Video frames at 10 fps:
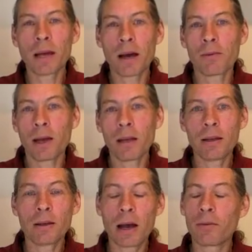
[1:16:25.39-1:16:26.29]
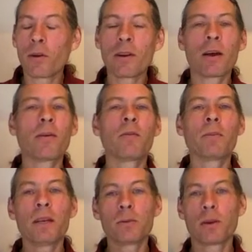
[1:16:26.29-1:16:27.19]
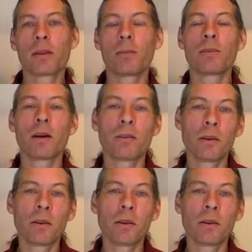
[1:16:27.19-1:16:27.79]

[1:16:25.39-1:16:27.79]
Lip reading: don't even have enough peace with themselves,